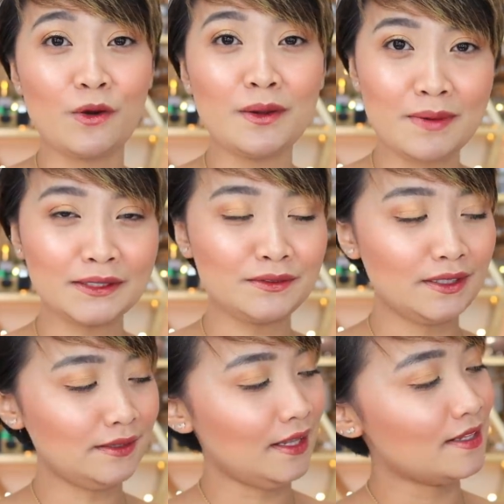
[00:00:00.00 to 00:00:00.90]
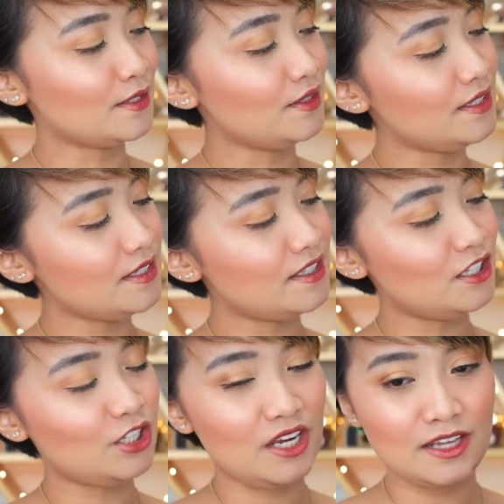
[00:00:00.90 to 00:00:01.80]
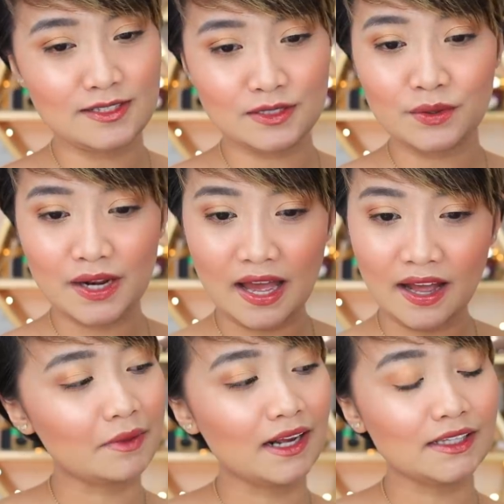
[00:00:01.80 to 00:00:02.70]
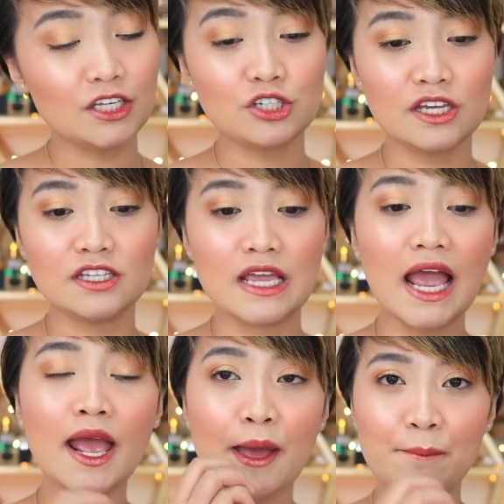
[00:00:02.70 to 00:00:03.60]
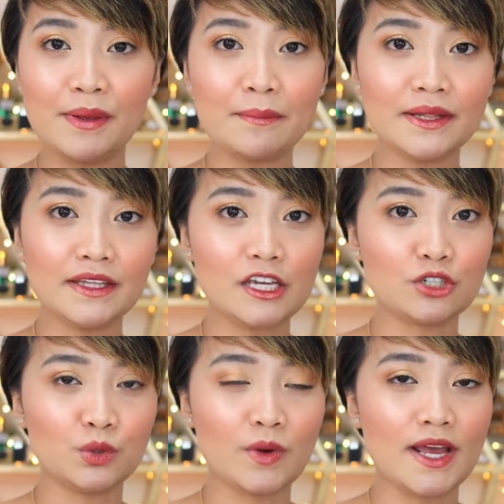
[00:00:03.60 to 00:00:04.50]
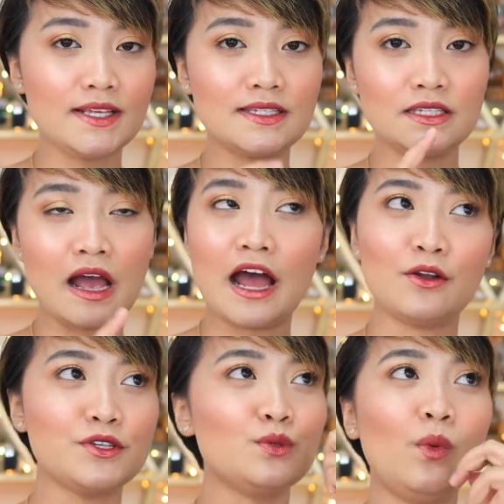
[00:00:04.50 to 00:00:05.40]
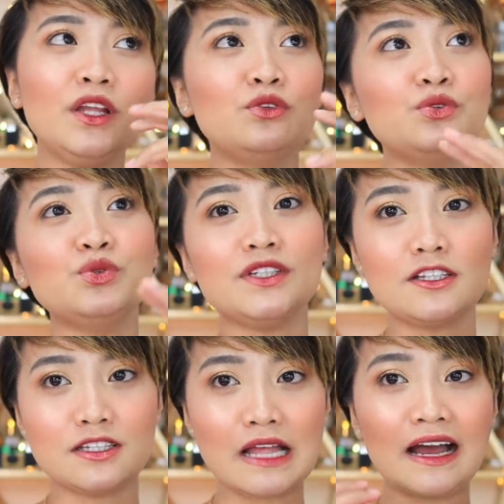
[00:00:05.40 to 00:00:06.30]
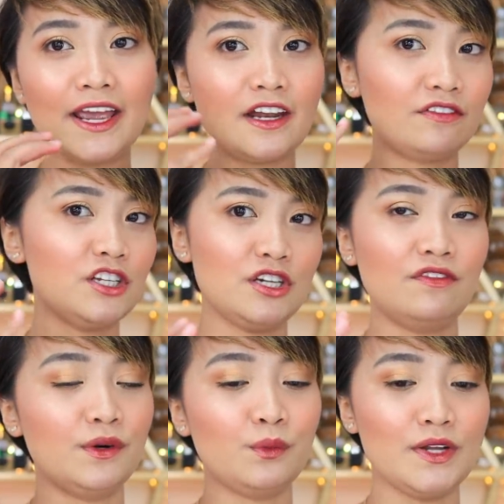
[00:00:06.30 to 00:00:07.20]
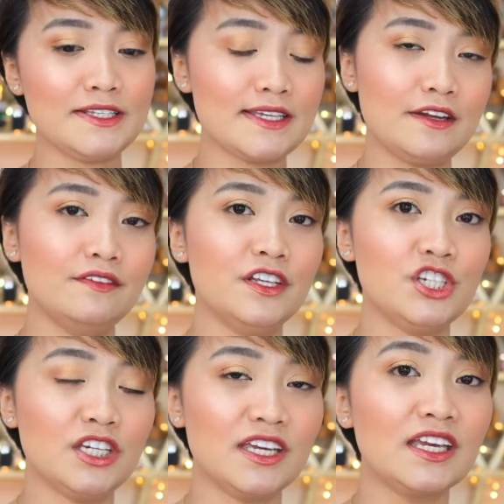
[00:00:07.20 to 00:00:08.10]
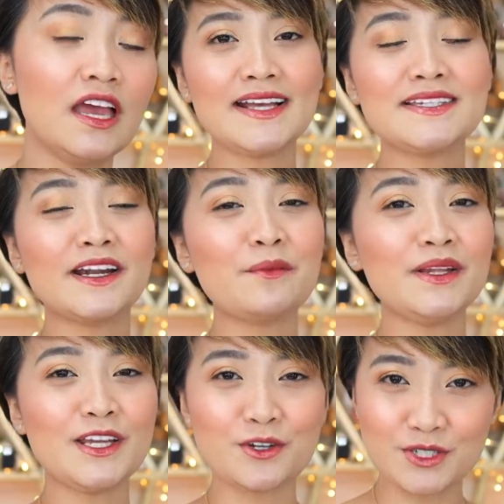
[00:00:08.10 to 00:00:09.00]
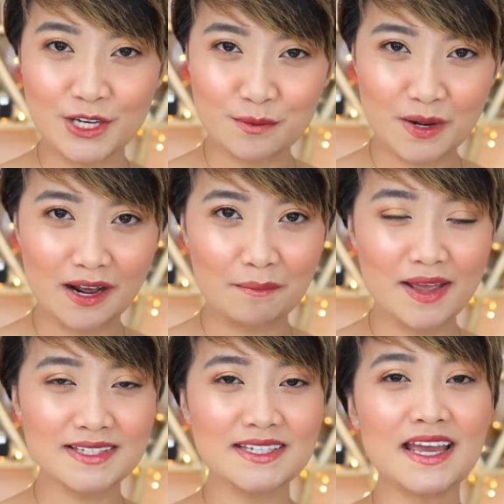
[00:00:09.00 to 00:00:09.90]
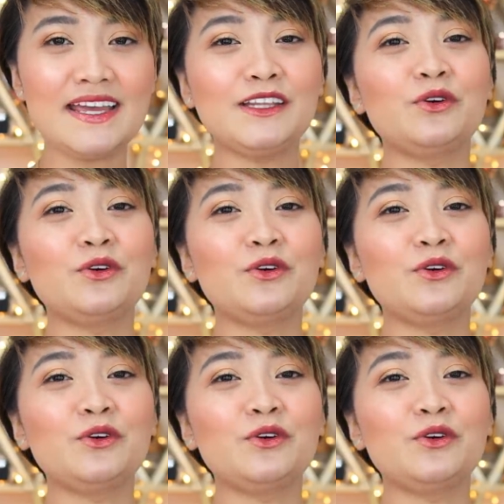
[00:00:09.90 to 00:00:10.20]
going back to the tint. So, this is the shade Zola. Maganda yung shade niya. Pigmentation-wise, halos 1 to 2 dots lang. Enough na siya for one side of the cheek. Next recommendation ko sa inyo, mga kabese, ay